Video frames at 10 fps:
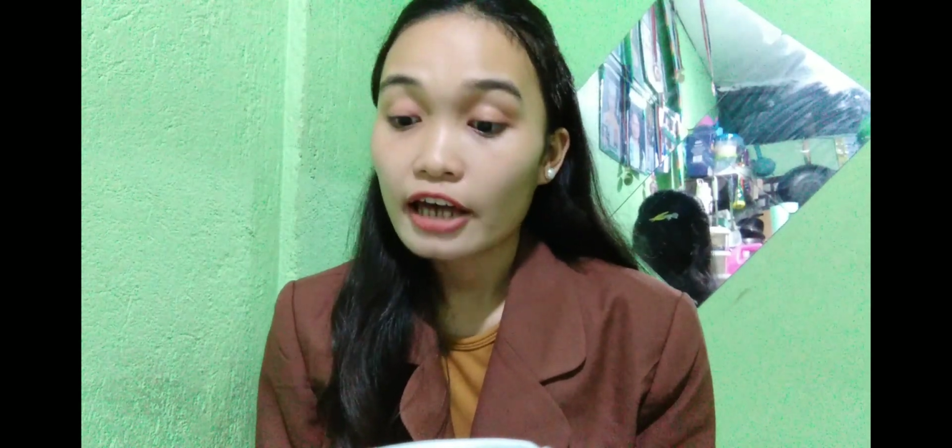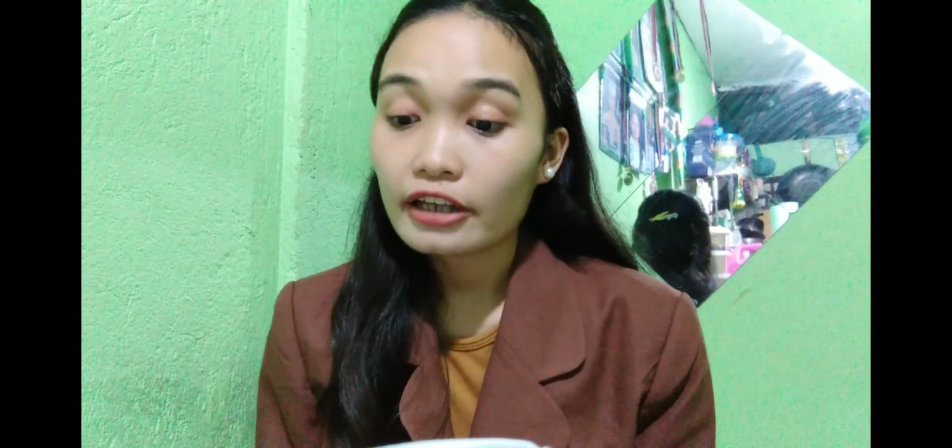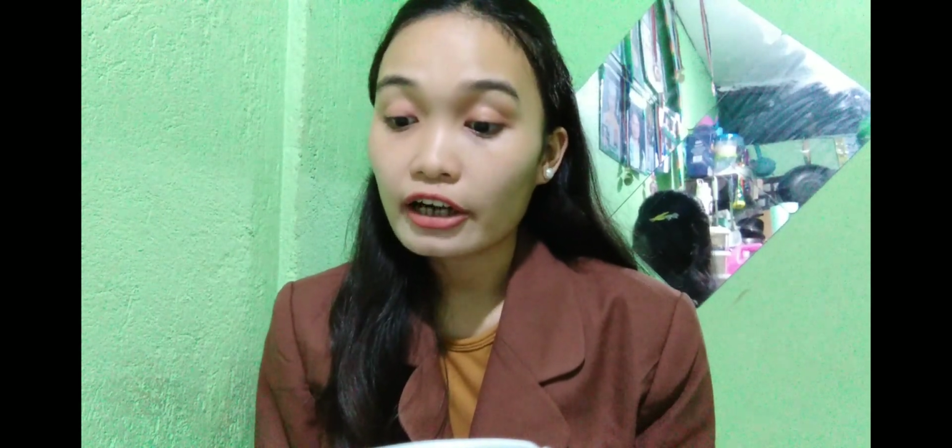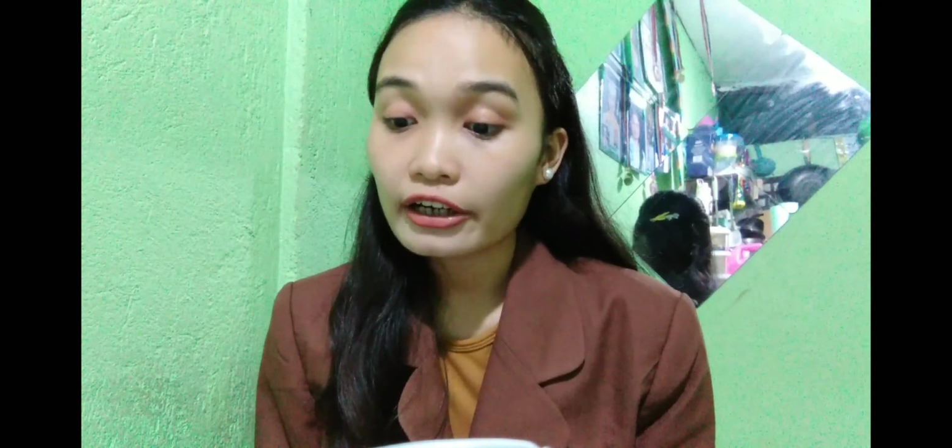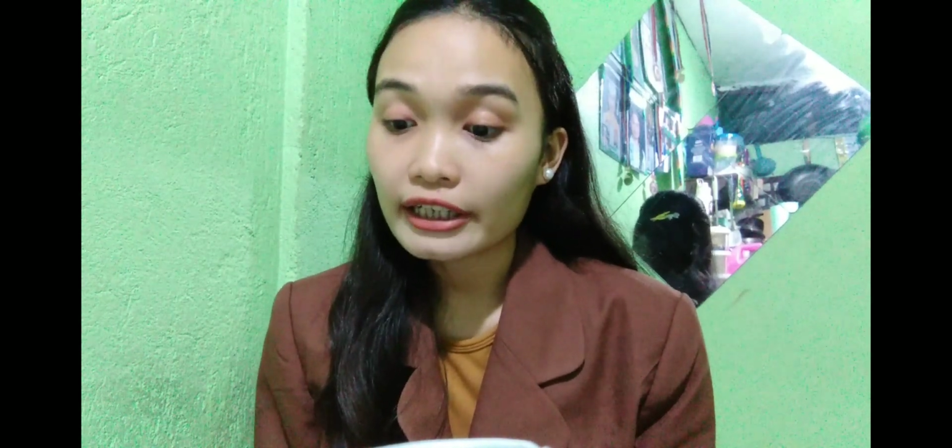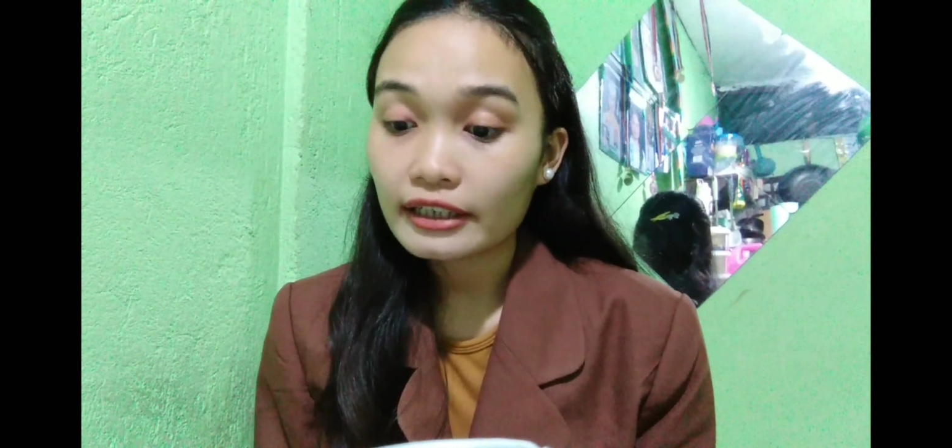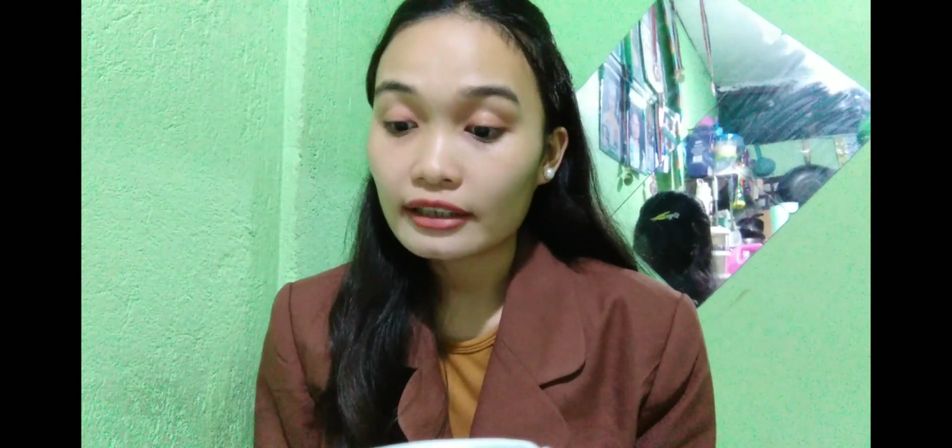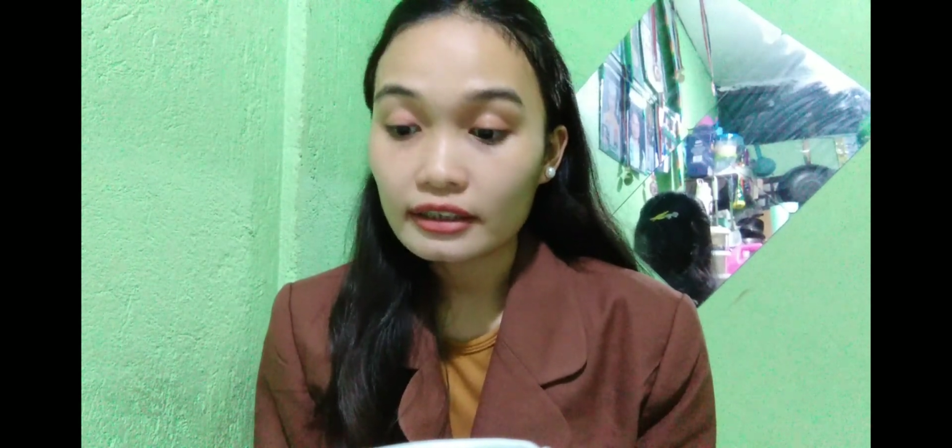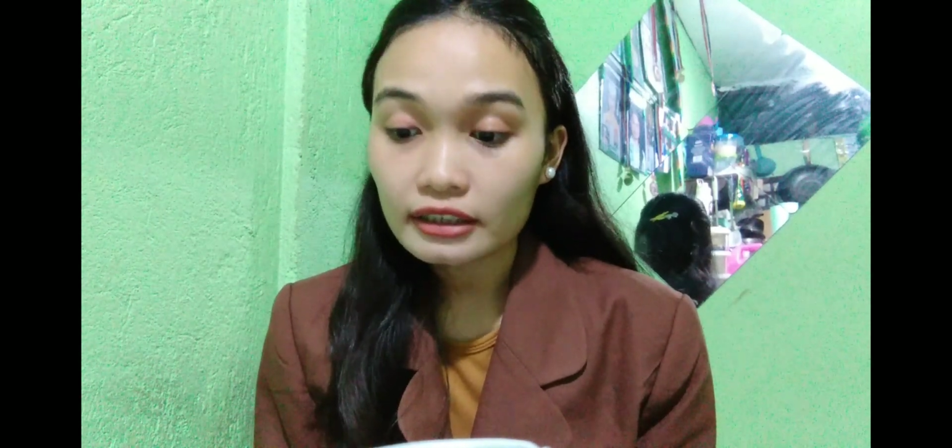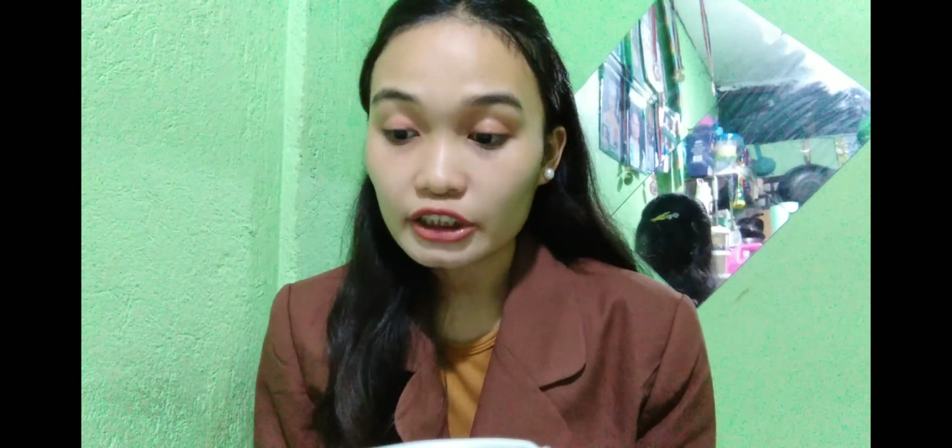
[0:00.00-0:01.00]
and RA
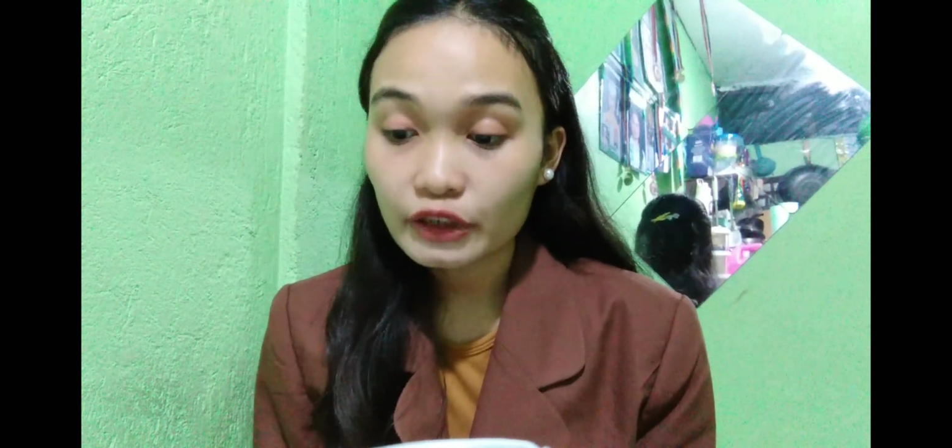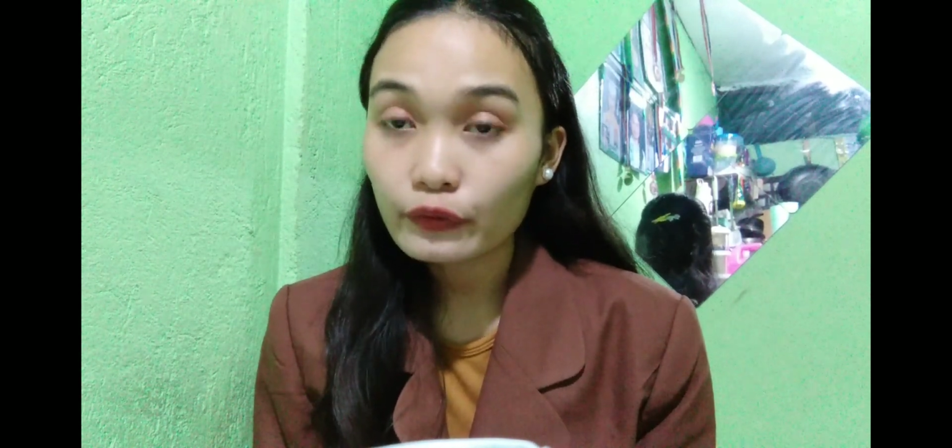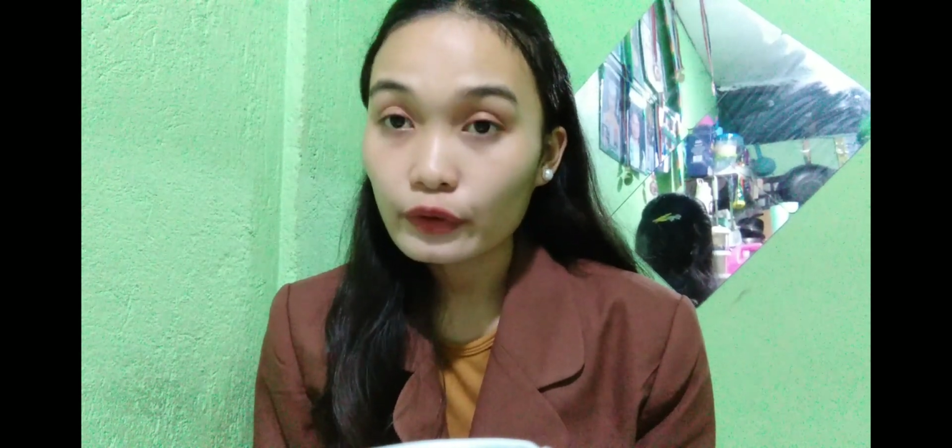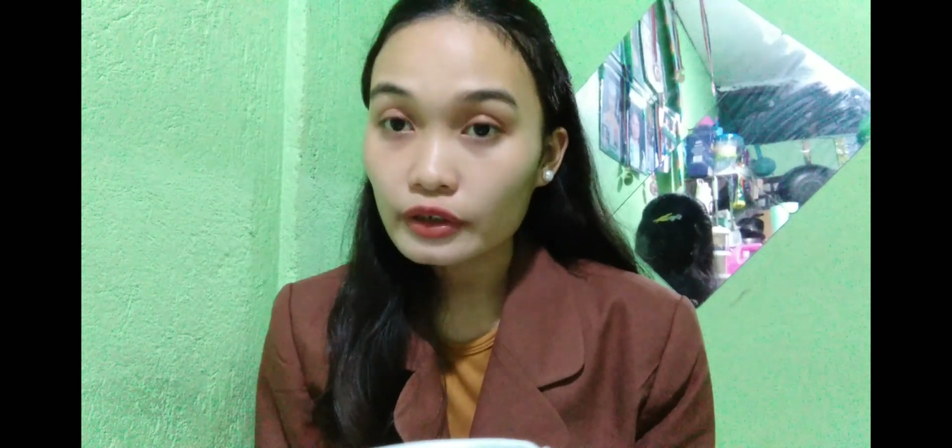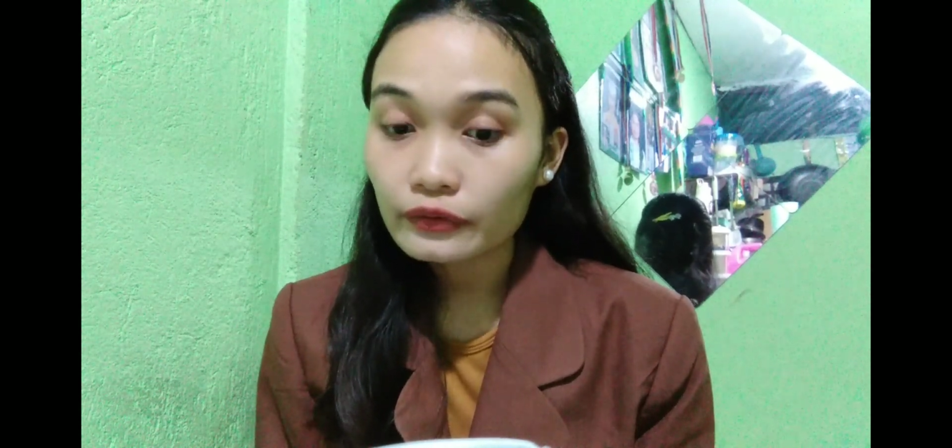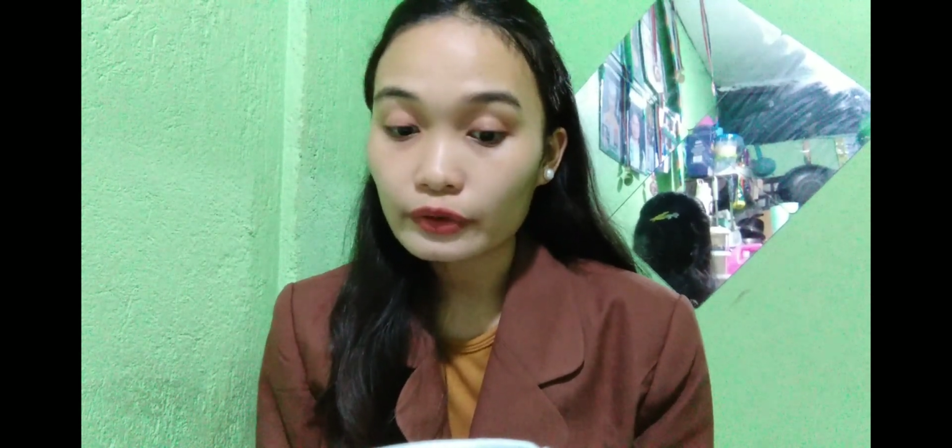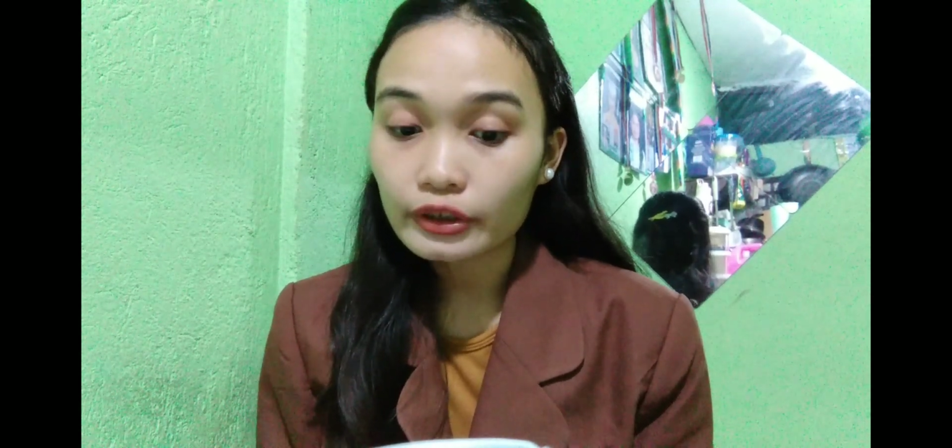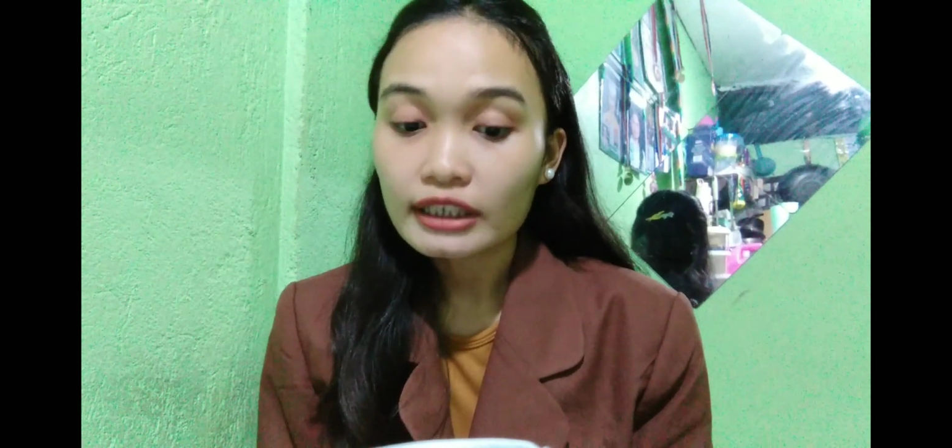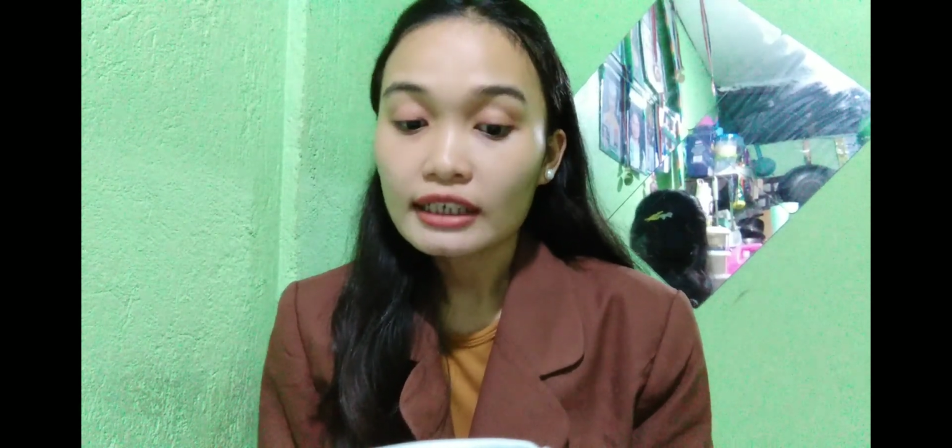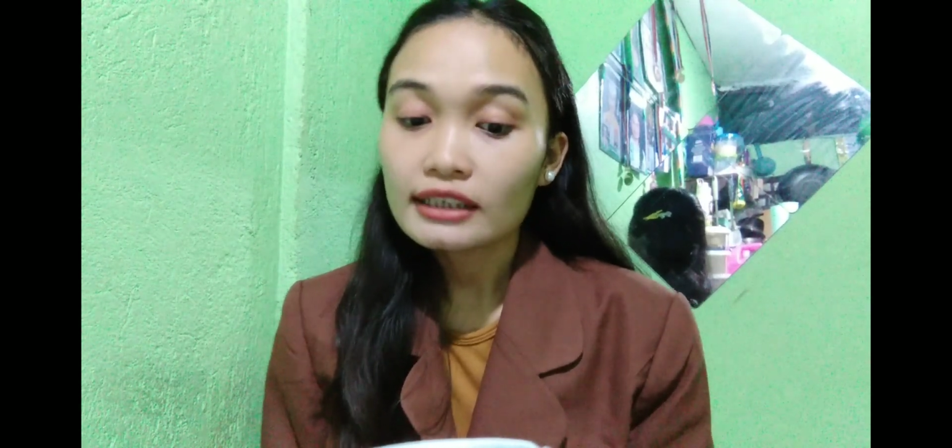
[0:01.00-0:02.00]
9344